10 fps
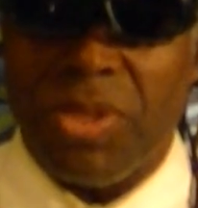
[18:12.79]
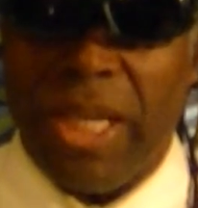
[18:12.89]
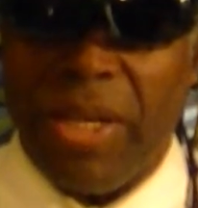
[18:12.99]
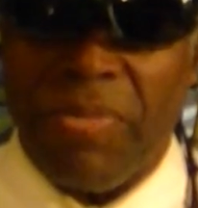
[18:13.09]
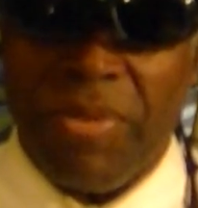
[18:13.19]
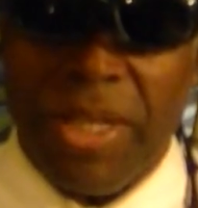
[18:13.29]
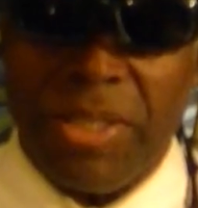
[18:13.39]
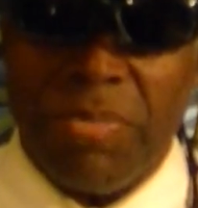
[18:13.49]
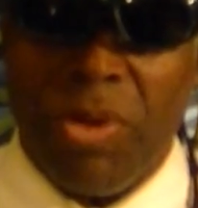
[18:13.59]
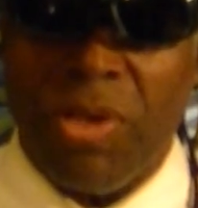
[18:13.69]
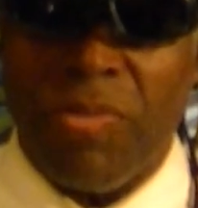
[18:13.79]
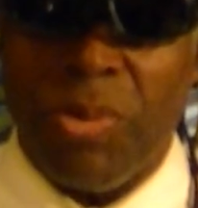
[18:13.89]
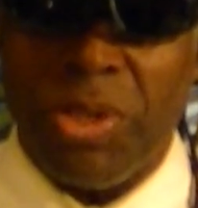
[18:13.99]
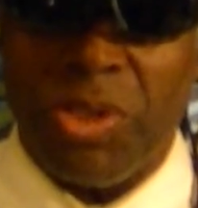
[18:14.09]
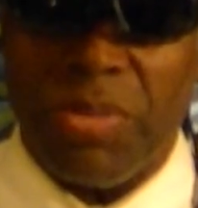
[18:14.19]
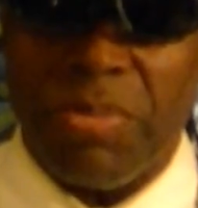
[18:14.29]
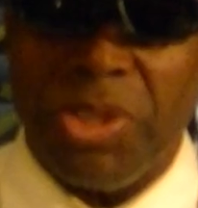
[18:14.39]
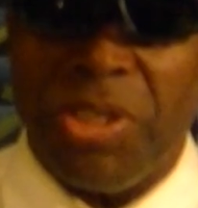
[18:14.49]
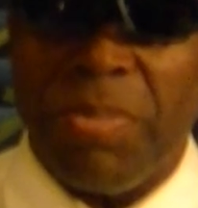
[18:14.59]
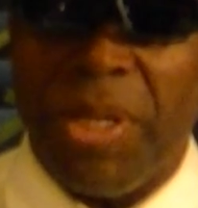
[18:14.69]
sacrifice, part of worship,
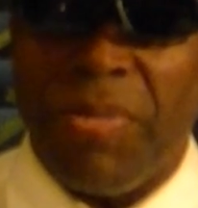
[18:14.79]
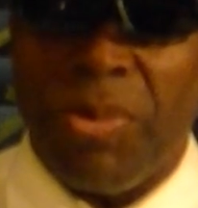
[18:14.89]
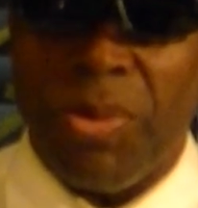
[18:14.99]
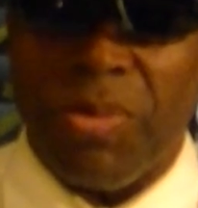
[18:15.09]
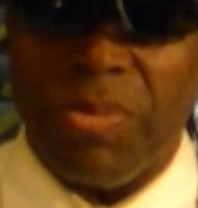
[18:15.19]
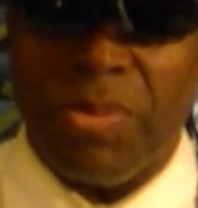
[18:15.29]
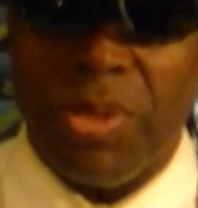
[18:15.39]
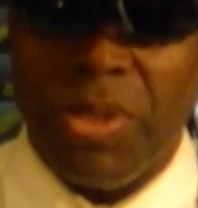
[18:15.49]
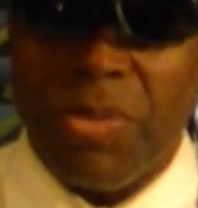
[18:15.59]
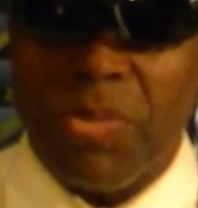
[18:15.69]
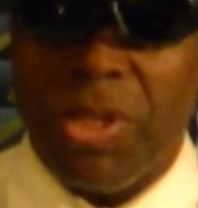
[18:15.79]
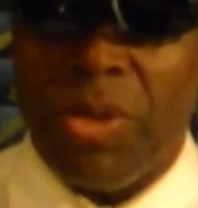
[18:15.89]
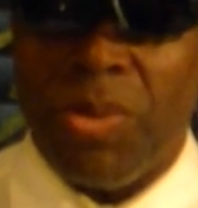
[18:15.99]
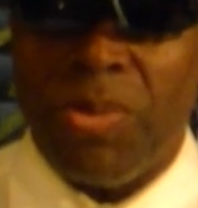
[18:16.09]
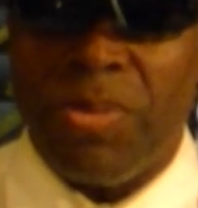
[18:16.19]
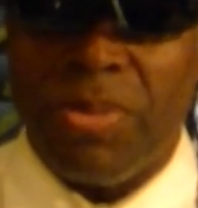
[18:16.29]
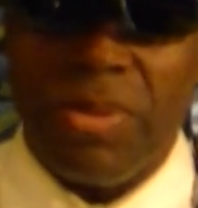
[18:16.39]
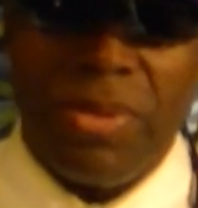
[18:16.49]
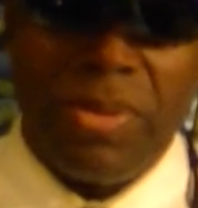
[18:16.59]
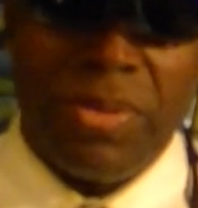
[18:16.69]
shipping of works, The old
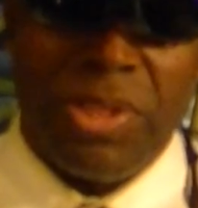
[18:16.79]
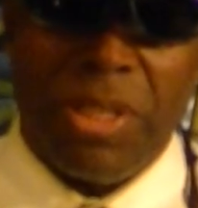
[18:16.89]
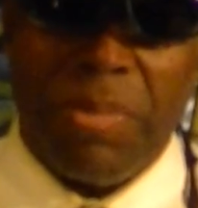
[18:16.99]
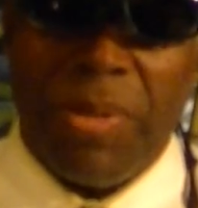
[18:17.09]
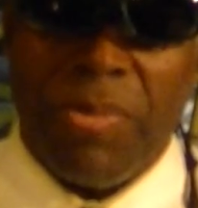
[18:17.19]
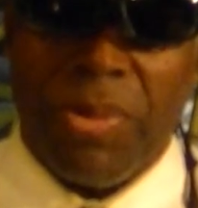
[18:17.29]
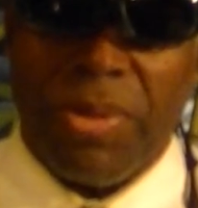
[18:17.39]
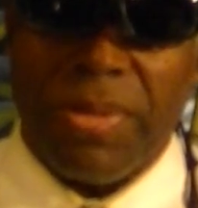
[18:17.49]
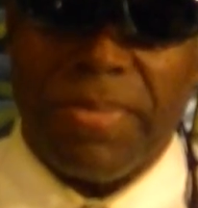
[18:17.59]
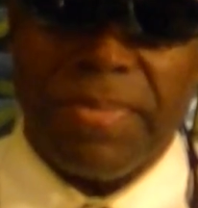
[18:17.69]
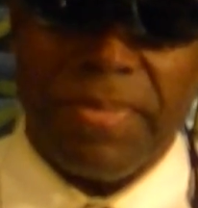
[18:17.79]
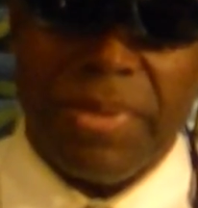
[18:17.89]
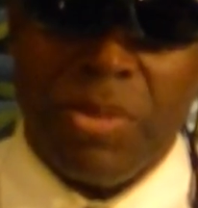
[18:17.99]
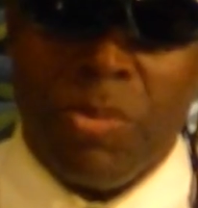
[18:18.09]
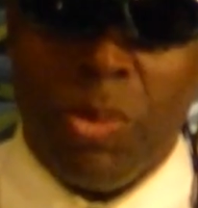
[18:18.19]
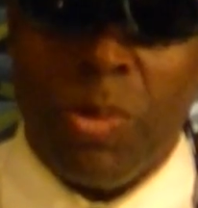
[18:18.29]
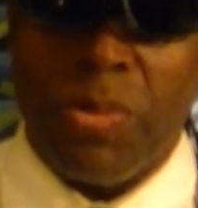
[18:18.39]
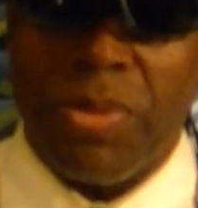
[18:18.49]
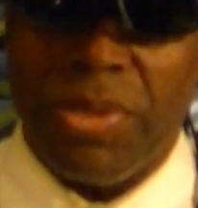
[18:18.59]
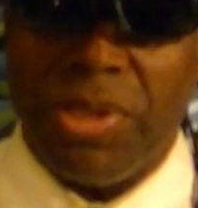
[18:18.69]
shipping word, worth,
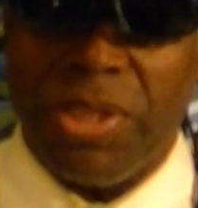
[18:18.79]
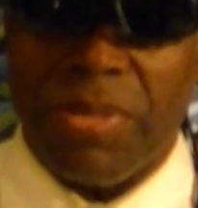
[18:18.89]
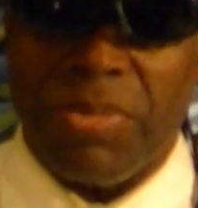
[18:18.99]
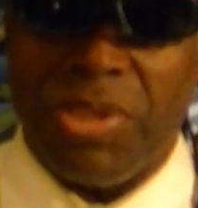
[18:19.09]
ship,